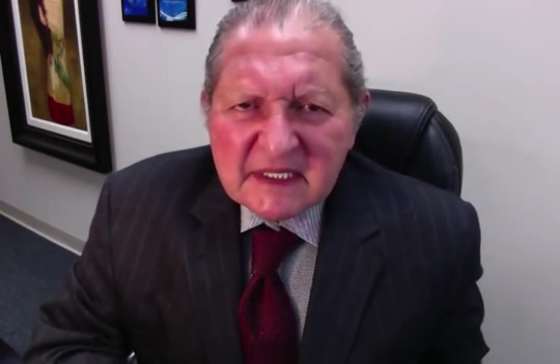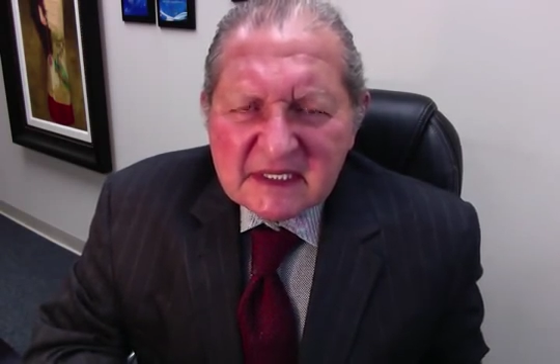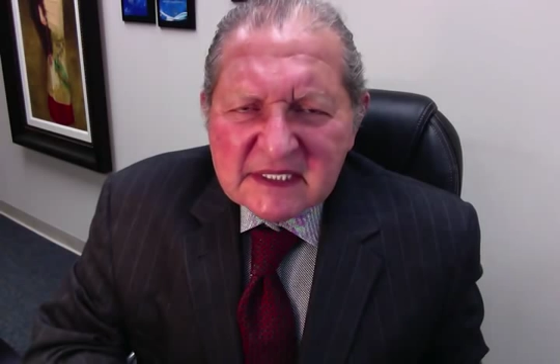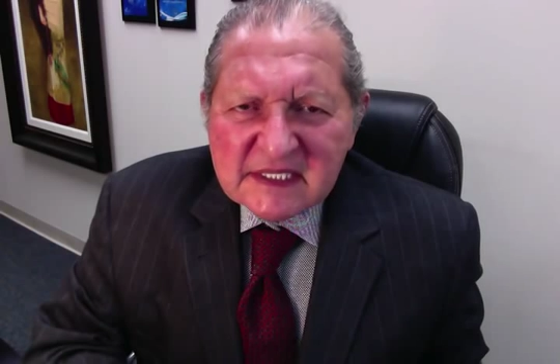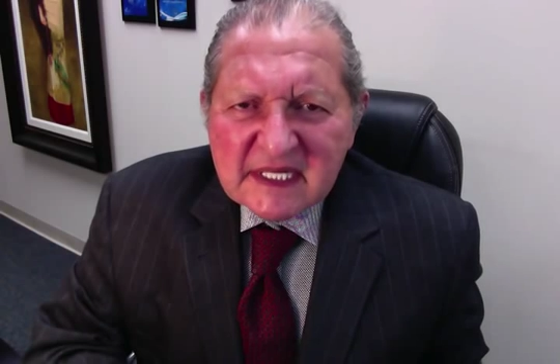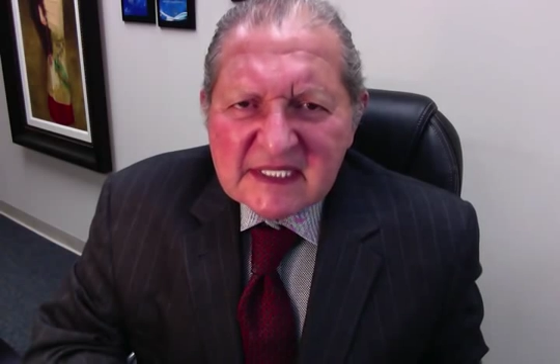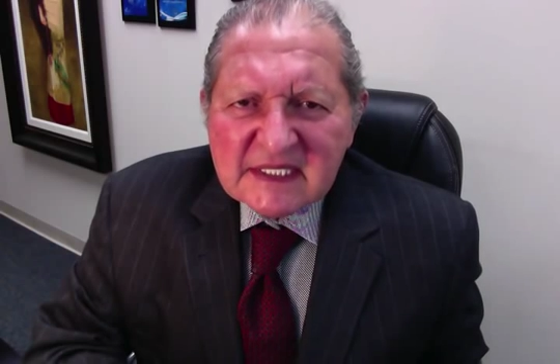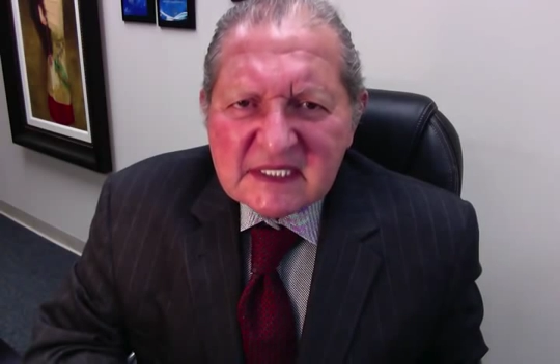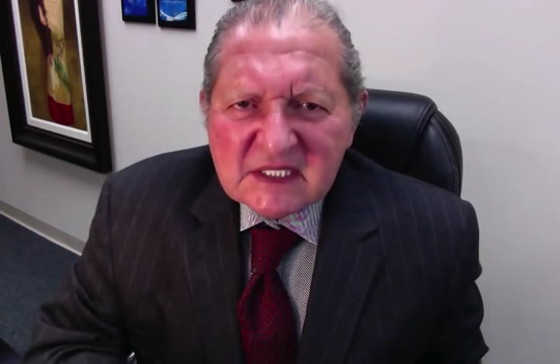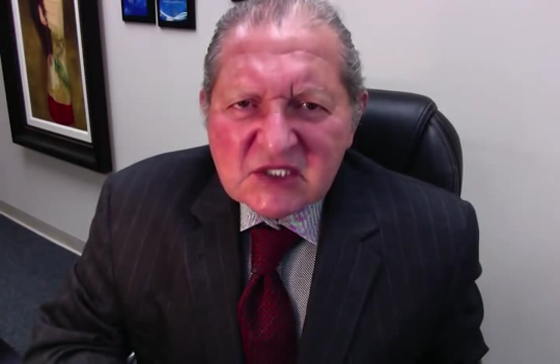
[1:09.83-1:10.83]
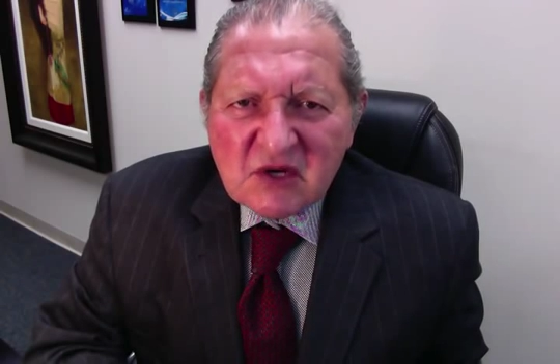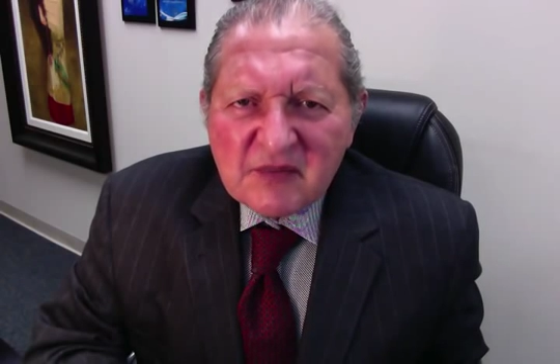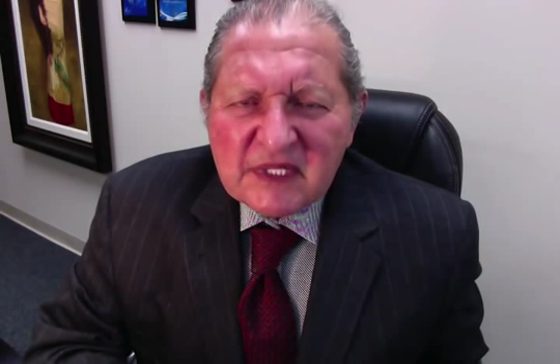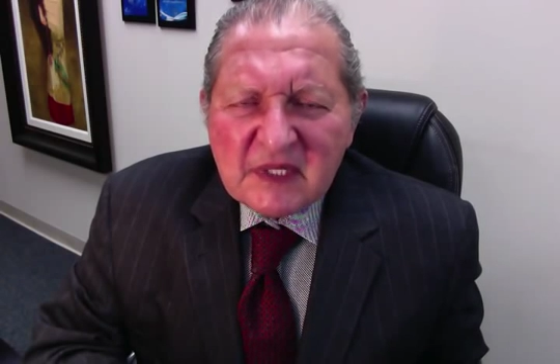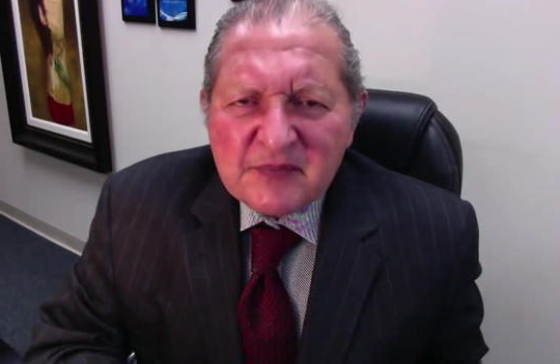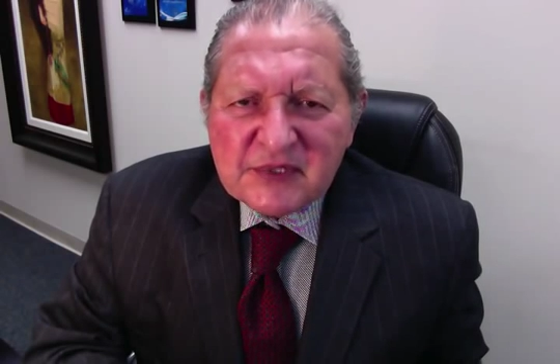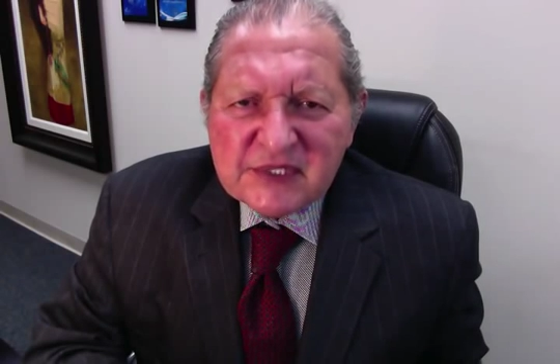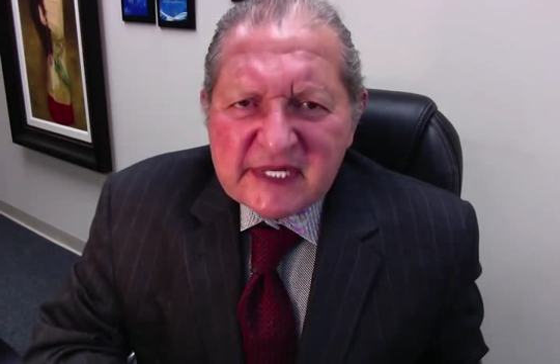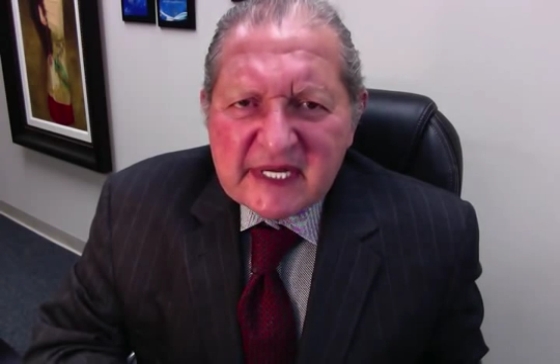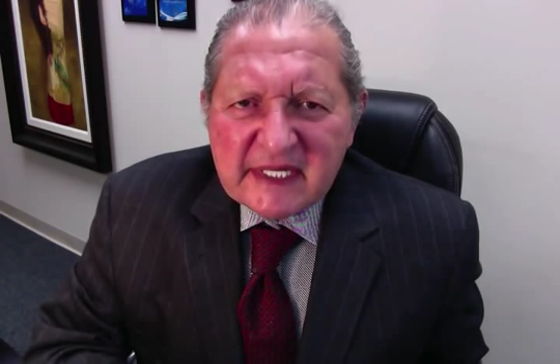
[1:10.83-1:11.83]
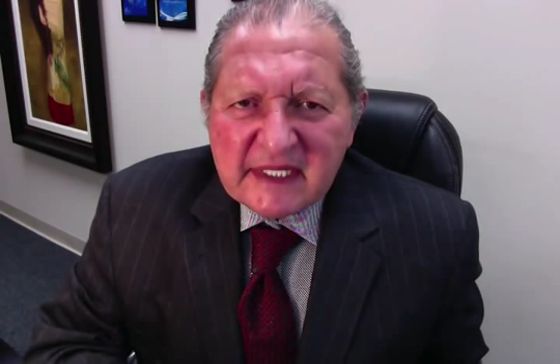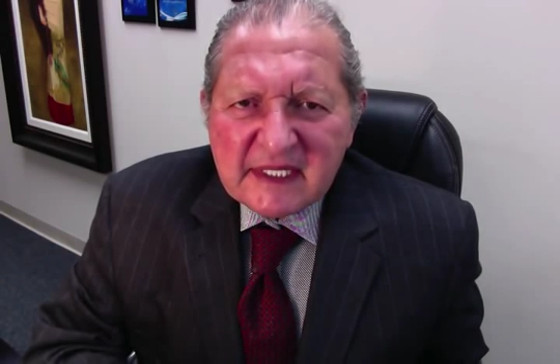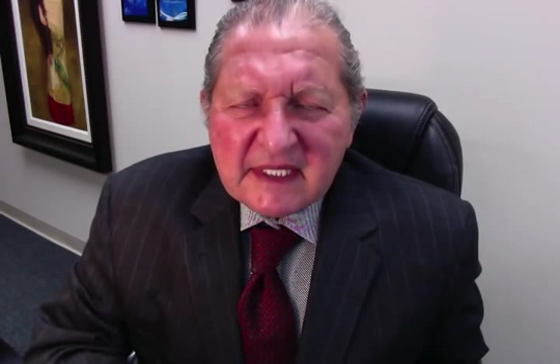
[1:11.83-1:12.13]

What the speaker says: discuss insomnia per se,